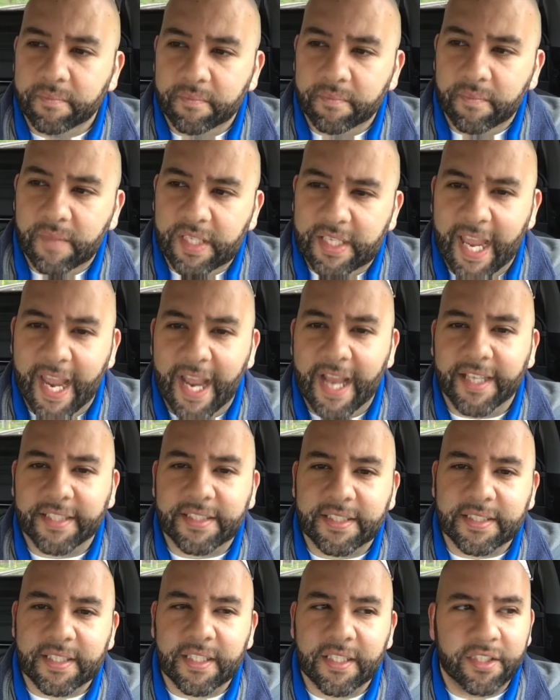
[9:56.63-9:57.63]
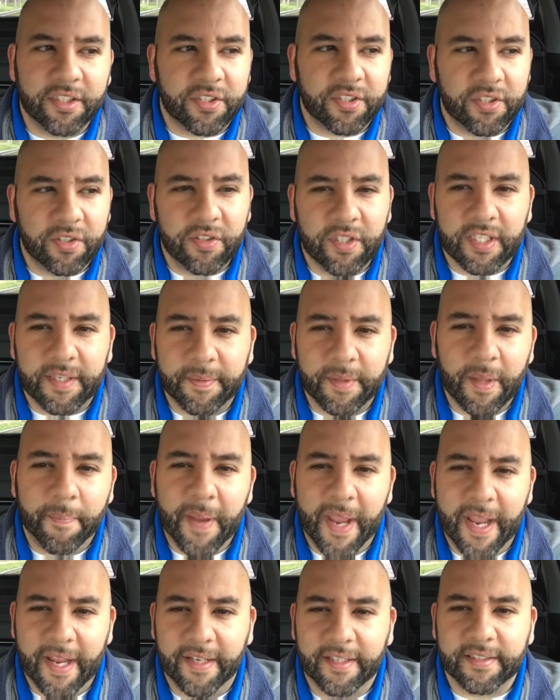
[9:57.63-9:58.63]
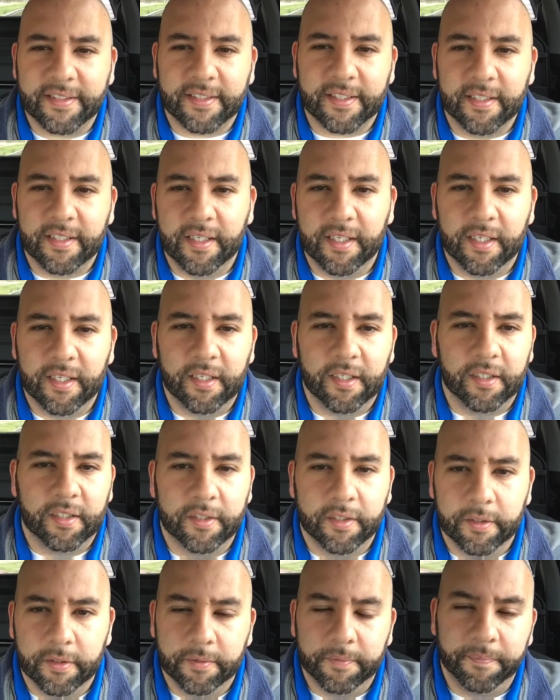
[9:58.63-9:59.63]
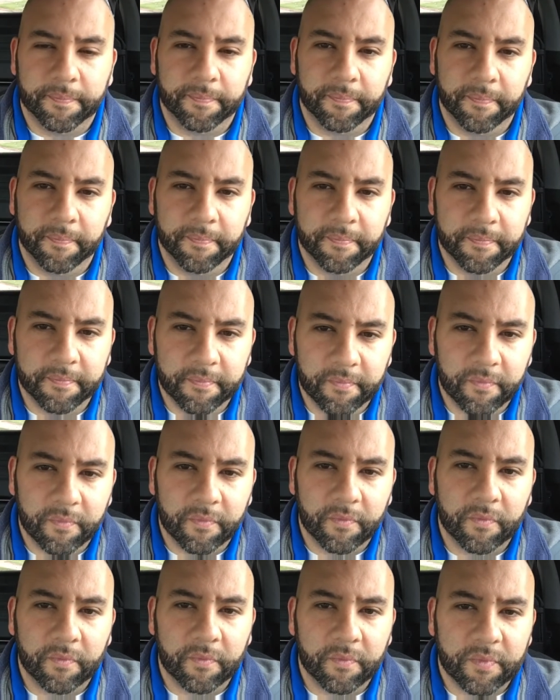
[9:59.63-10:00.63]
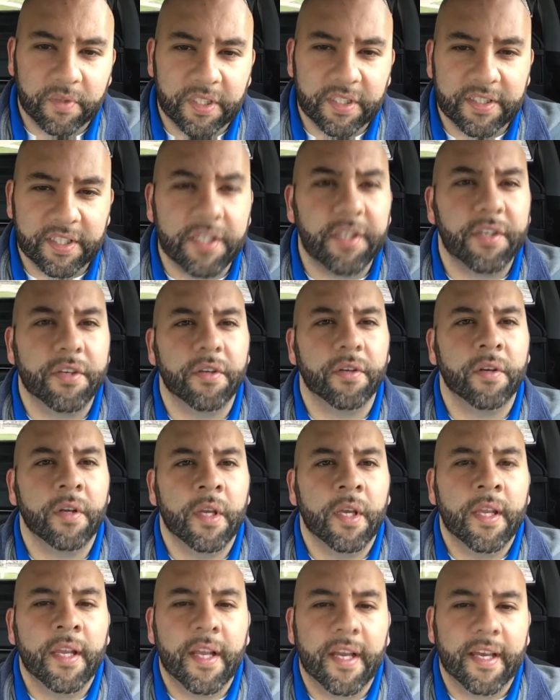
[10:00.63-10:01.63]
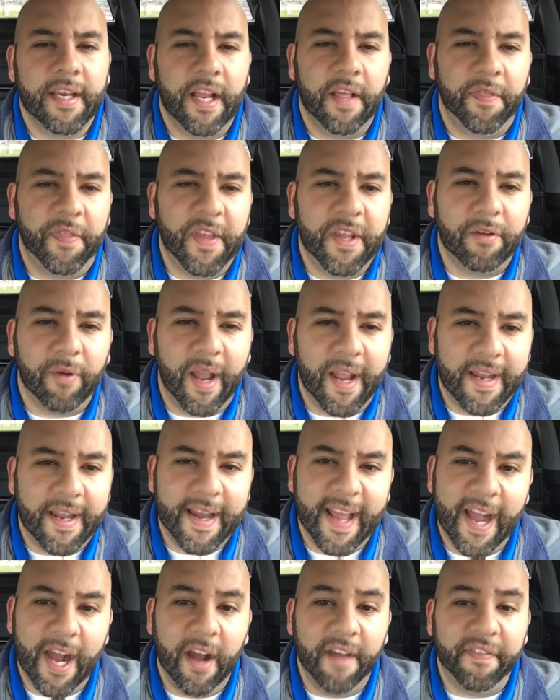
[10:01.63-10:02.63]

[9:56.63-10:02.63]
the chaos is going to ensue. The panic's going to continue. And I think right now,